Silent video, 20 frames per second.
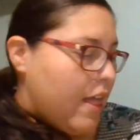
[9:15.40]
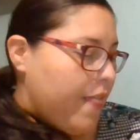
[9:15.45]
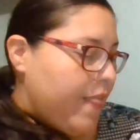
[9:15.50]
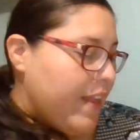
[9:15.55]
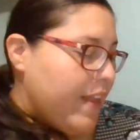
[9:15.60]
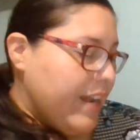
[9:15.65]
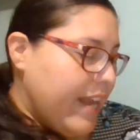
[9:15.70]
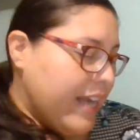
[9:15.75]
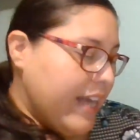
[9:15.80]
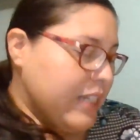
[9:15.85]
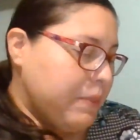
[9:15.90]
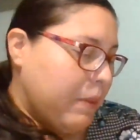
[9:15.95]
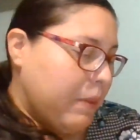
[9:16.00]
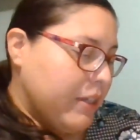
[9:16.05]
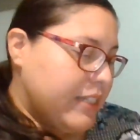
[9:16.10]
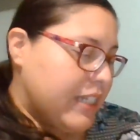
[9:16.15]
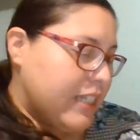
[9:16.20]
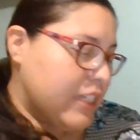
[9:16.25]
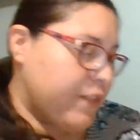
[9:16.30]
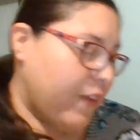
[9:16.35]
The next
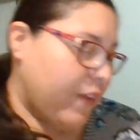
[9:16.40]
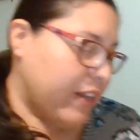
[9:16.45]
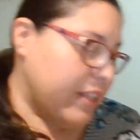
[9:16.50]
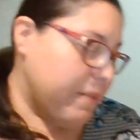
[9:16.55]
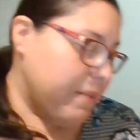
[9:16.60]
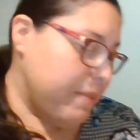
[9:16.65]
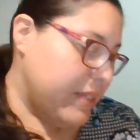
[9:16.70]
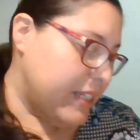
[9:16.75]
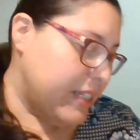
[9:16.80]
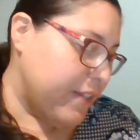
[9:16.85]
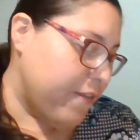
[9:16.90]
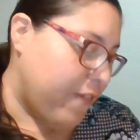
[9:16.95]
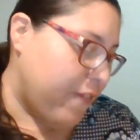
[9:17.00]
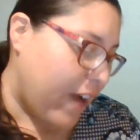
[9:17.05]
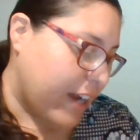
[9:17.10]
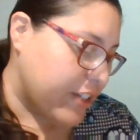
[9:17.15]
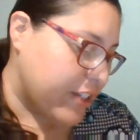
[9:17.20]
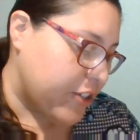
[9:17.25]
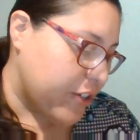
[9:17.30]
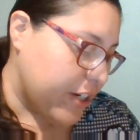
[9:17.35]
part says find the missing
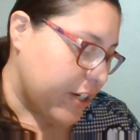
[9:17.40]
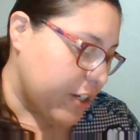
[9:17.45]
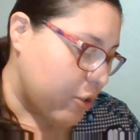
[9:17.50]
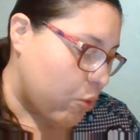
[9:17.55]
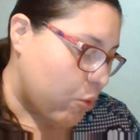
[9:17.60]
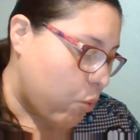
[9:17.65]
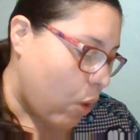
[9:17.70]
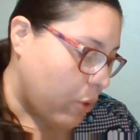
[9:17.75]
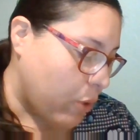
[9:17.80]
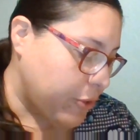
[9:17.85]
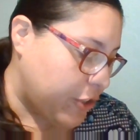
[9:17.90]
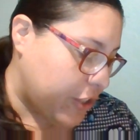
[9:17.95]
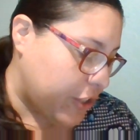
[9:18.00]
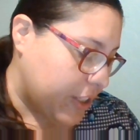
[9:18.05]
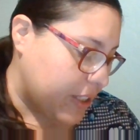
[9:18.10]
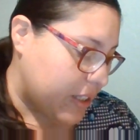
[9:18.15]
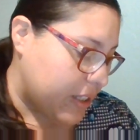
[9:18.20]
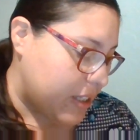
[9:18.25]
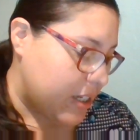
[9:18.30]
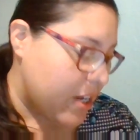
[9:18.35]
factor and
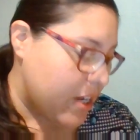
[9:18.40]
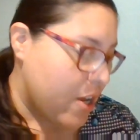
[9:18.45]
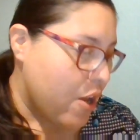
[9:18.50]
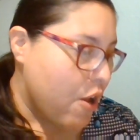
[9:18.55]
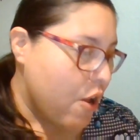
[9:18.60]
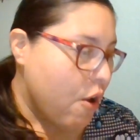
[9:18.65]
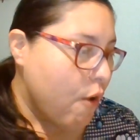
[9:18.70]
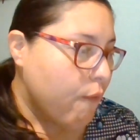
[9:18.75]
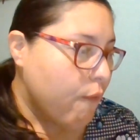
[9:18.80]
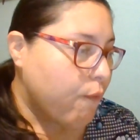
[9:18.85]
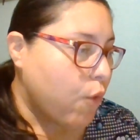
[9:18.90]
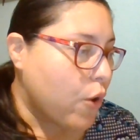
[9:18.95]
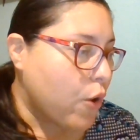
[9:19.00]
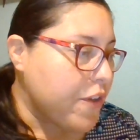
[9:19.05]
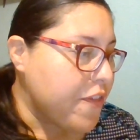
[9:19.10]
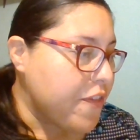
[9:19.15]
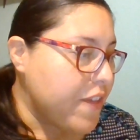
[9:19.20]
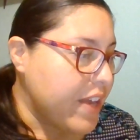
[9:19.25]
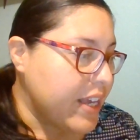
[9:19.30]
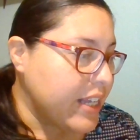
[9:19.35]
quotient. For
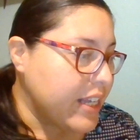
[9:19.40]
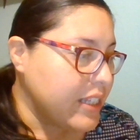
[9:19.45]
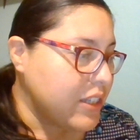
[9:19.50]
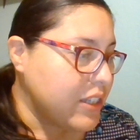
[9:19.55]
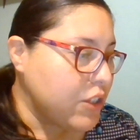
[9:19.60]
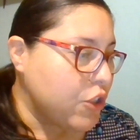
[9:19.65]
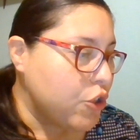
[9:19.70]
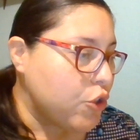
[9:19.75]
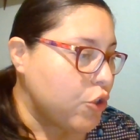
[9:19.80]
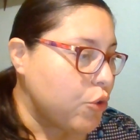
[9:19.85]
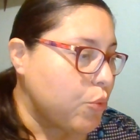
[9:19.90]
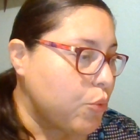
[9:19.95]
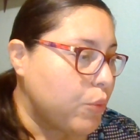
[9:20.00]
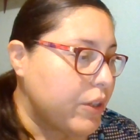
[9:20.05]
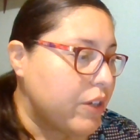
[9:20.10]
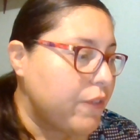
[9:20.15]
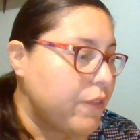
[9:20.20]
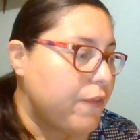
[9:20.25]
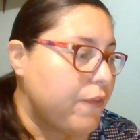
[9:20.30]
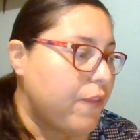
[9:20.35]
this, you
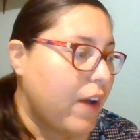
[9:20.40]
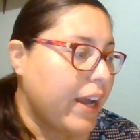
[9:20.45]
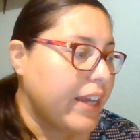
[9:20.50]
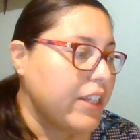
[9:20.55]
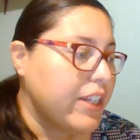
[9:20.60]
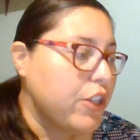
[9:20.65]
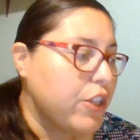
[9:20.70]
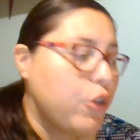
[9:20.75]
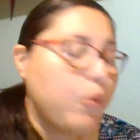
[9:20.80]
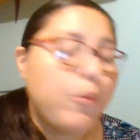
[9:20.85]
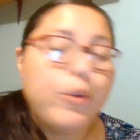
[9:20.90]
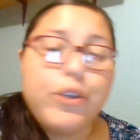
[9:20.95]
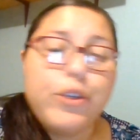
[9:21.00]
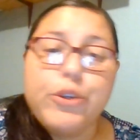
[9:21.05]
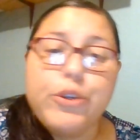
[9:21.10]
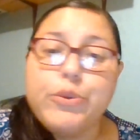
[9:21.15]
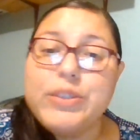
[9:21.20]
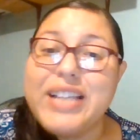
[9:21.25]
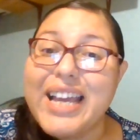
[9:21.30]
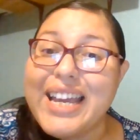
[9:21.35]
will
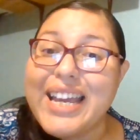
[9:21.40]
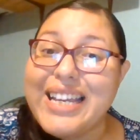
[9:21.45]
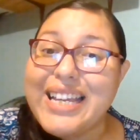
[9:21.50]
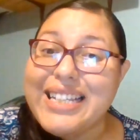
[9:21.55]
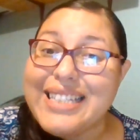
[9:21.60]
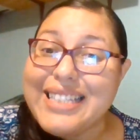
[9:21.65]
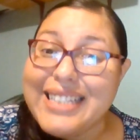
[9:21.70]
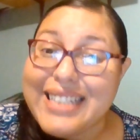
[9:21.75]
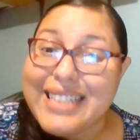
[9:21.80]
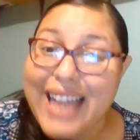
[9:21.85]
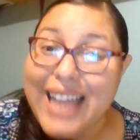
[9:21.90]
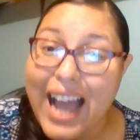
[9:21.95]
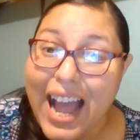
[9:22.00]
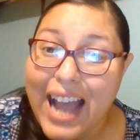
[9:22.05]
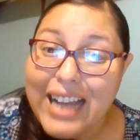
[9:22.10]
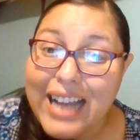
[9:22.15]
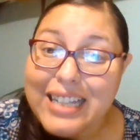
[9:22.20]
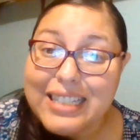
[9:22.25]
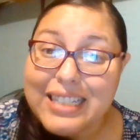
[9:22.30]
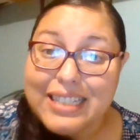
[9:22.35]
use the
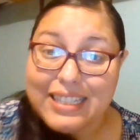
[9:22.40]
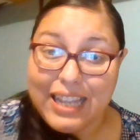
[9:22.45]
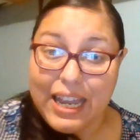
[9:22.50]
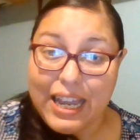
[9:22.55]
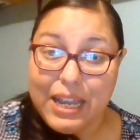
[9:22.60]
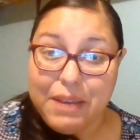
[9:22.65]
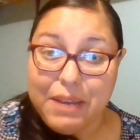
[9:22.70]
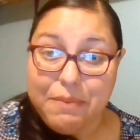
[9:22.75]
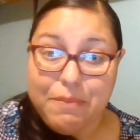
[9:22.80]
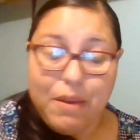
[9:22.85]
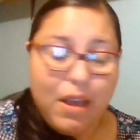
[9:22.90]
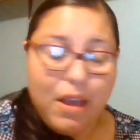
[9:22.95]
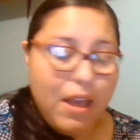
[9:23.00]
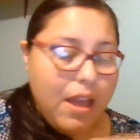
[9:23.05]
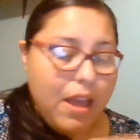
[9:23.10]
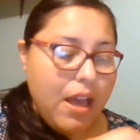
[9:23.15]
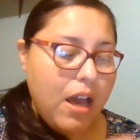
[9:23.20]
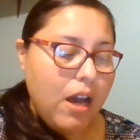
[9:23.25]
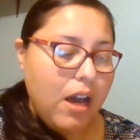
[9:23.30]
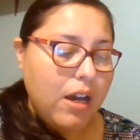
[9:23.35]
exact same
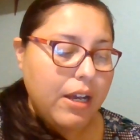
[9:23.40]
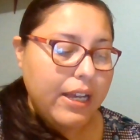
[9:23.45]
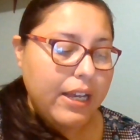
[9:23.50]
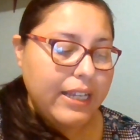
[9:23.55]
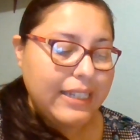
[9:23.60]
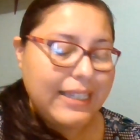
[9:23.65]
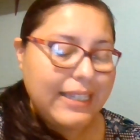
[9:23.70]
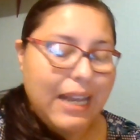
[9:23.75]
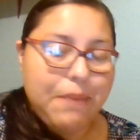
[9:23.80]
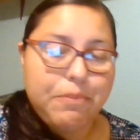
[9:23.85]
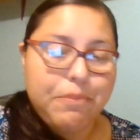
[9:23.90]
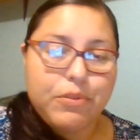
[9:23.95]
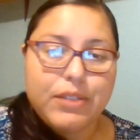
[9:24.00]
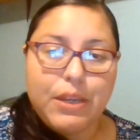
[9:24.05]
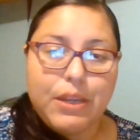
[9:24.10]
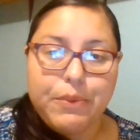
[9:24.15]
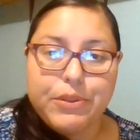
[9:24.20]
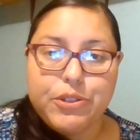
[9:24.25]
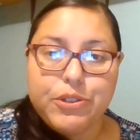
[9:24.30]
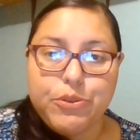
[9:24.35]
examples
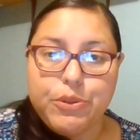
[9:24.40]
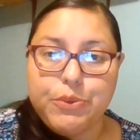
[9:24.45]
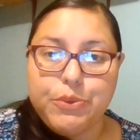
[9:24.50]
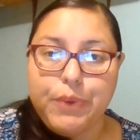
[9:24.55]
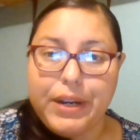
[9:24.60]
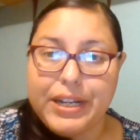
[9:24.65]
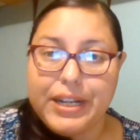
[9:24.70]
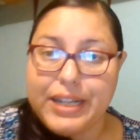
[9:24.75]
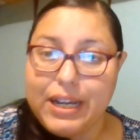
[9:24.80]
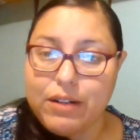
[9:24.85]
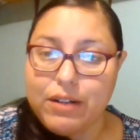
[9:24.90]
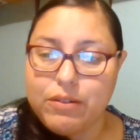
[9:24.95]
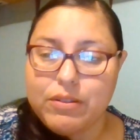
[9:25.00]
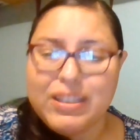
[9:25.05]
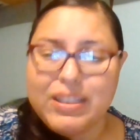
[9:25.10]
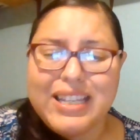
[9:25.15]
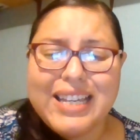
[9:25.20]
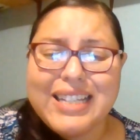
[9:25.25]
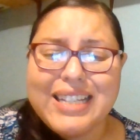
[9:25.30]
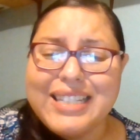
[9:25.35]
that we're doing right now.
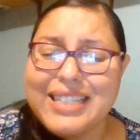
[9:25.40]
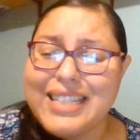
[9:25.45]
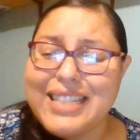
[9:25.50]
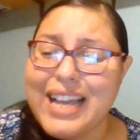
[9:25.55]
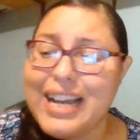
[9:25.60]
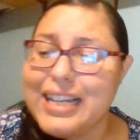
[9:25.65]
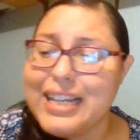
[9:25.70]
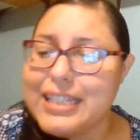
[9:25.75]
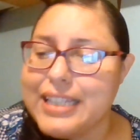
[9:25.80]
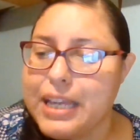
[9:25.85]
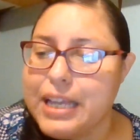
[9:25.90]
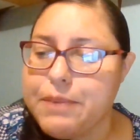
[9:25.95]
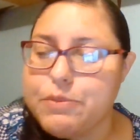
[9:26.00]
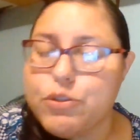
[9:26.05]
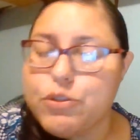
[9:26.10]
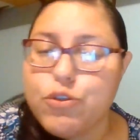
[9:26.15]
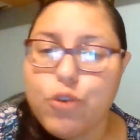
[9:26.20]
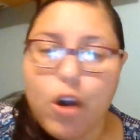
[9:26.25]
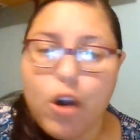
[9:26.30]
The exact same.